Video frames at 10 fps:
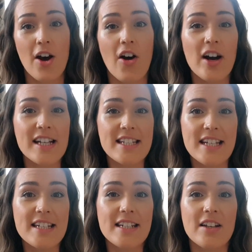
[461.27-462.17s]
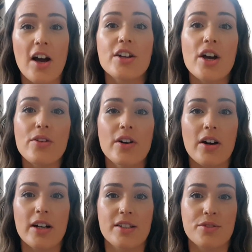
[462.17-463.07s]
I know that
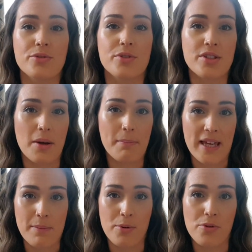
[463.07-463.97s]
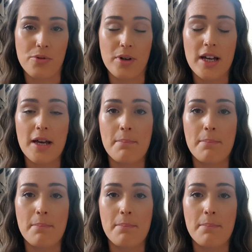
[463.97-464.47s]
I saw some people